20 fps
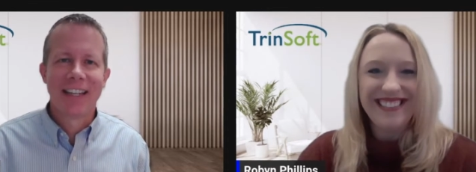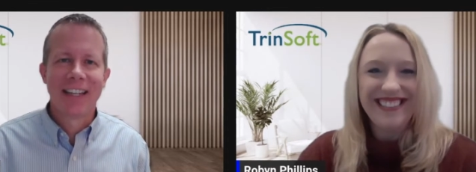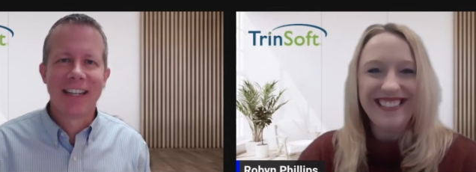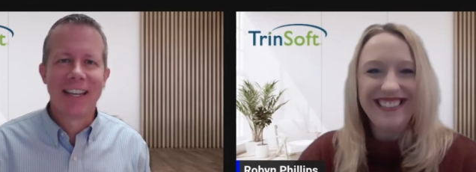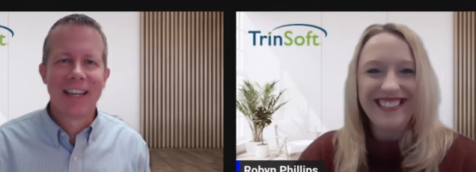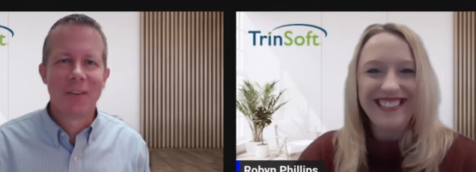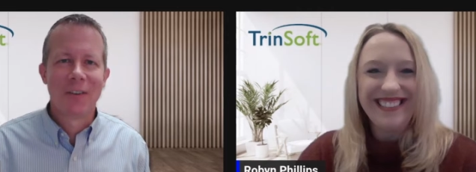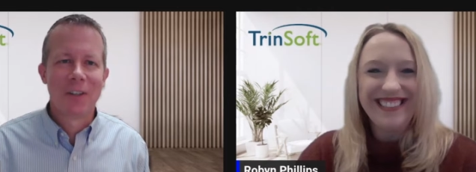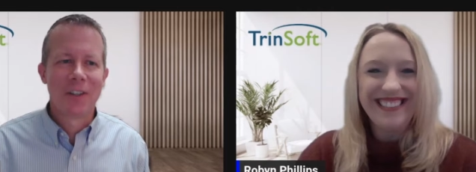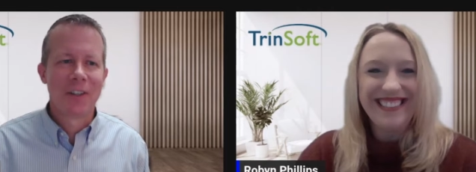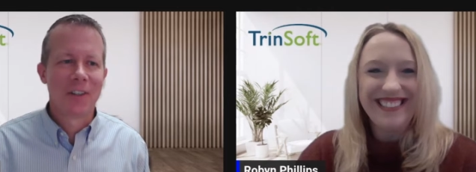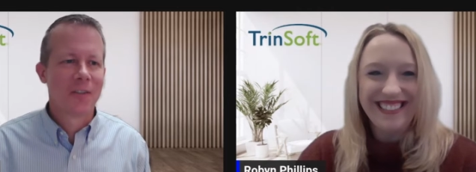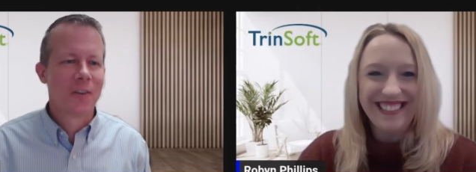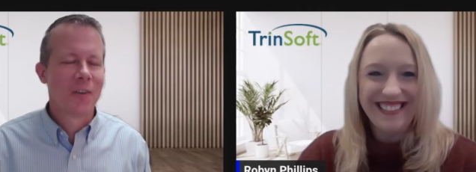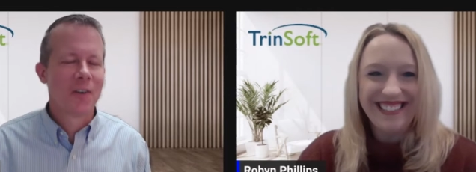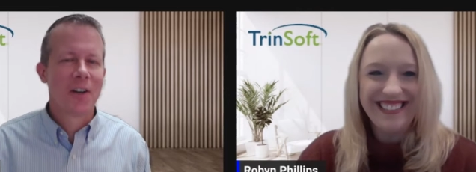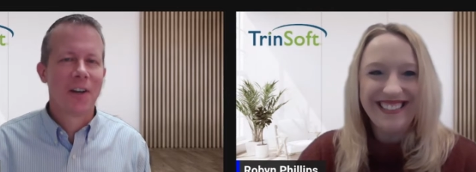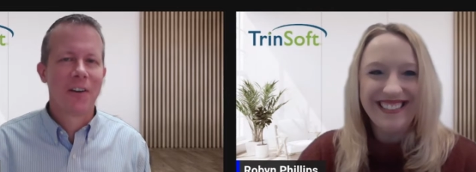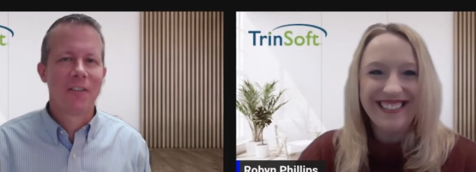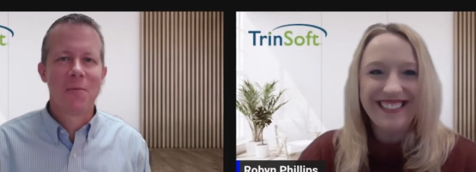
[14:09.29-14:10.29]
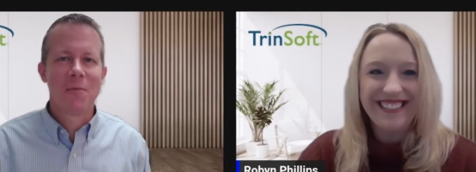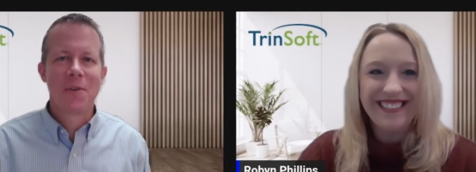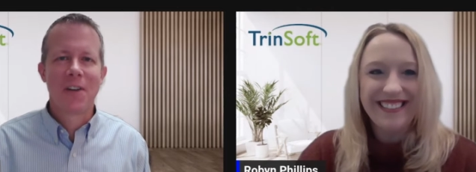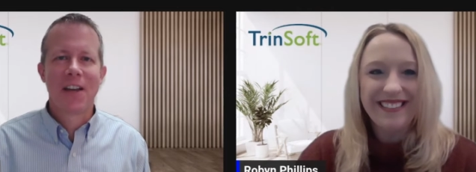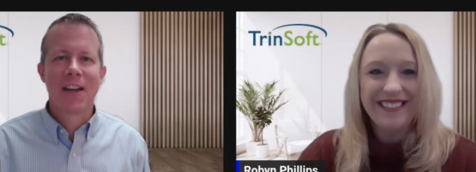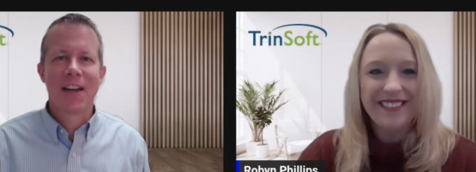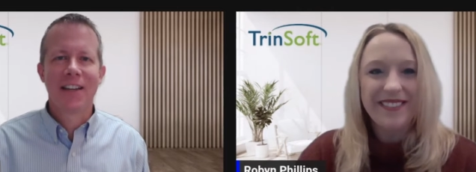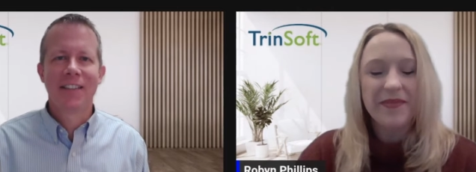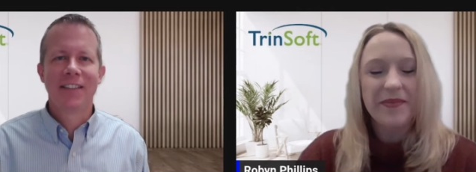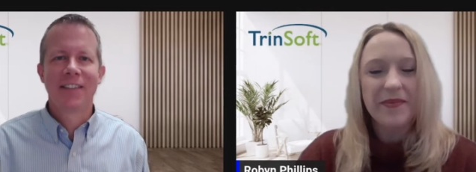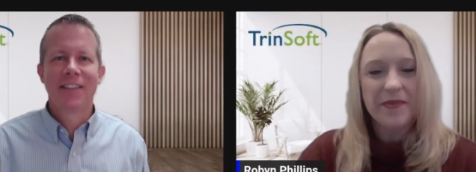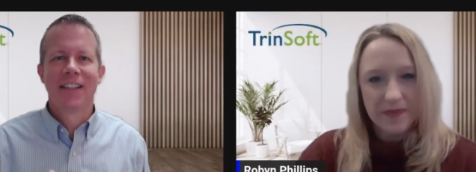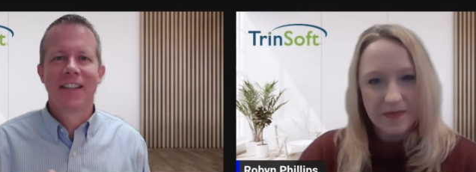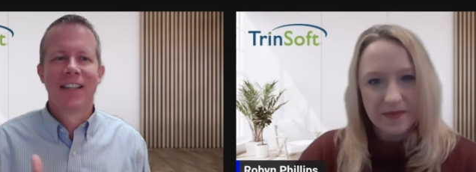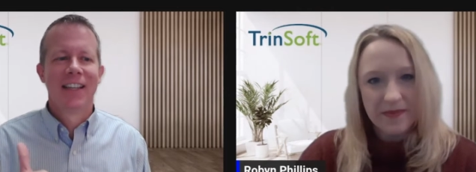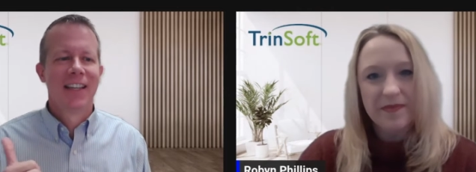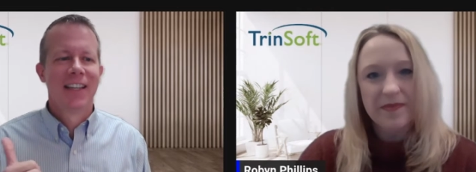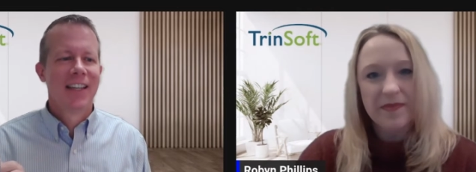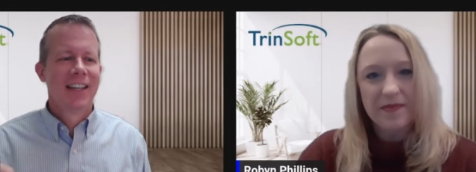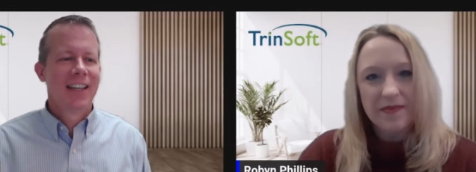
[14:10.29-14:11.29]
Speaker 1: And uh, we look forward to hearing from you
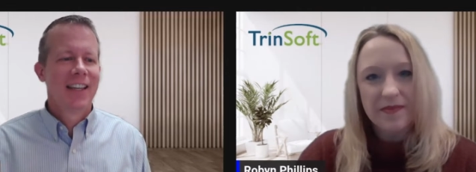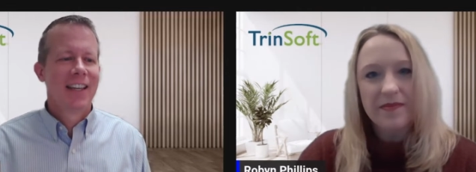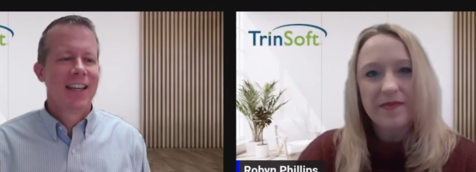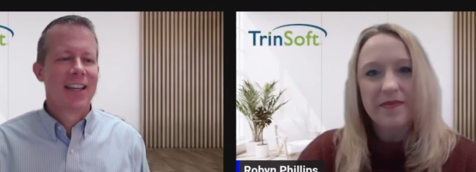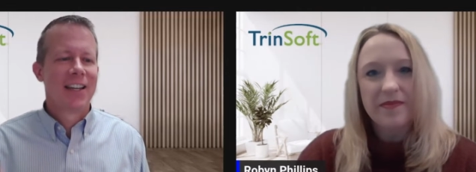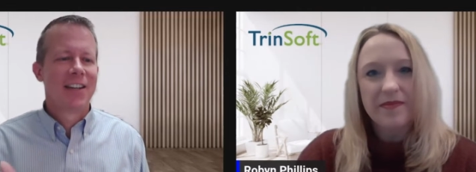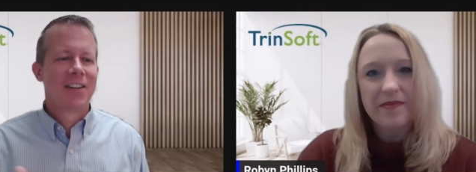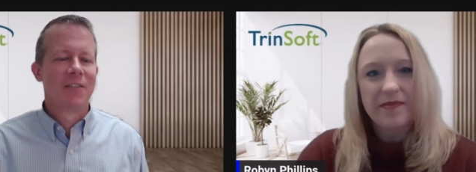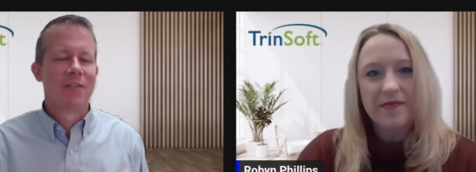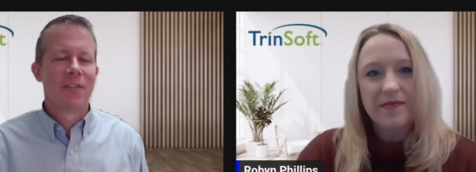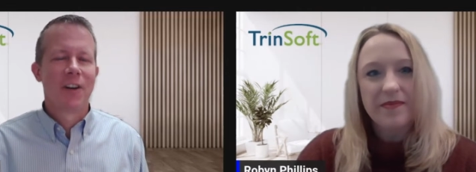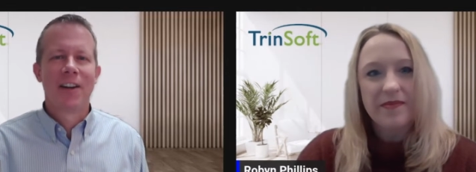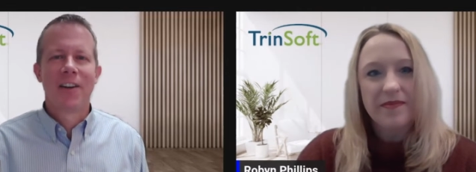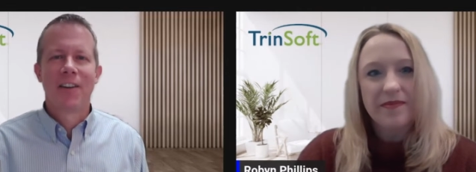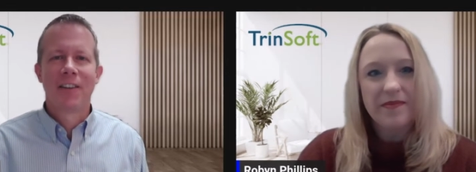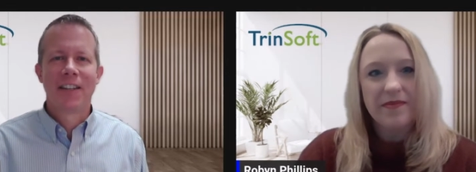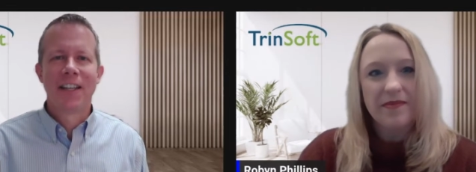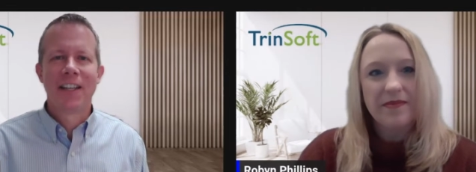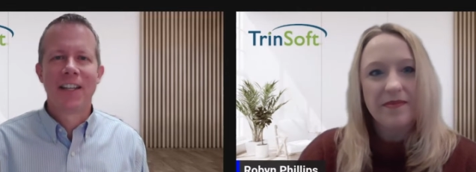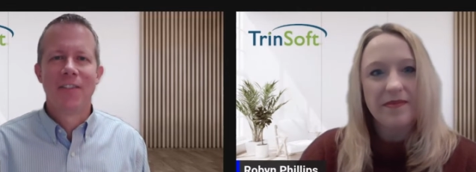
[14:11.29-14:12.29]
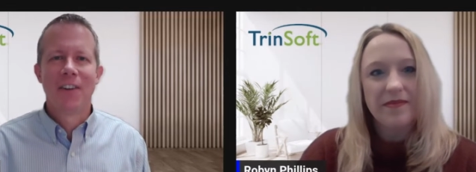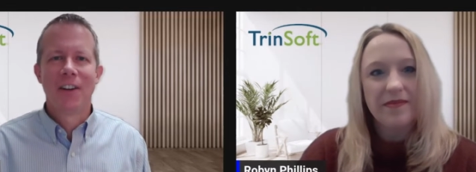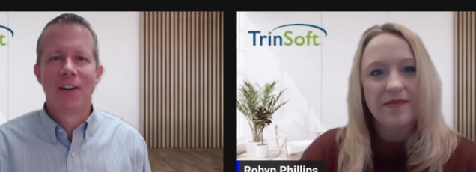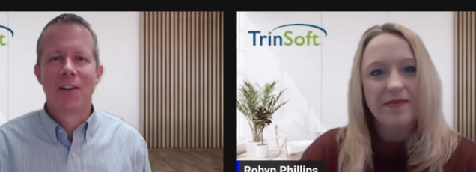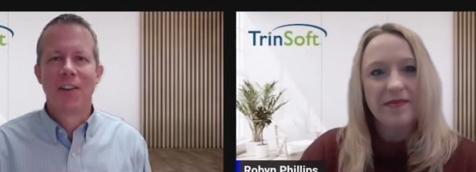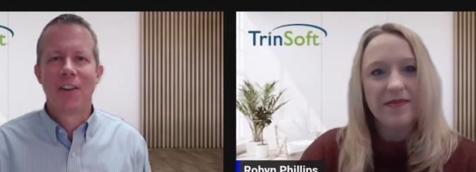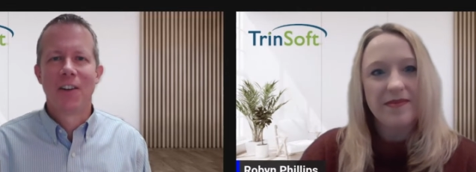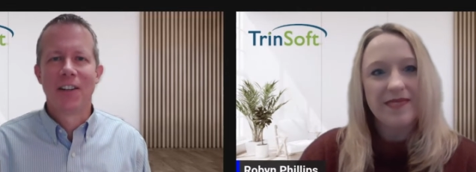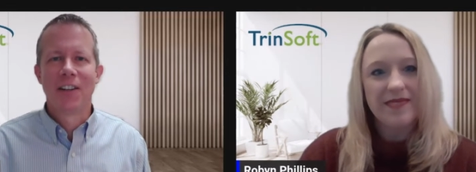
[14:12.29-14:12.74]
guys. And uh, right here at the end of the video, you're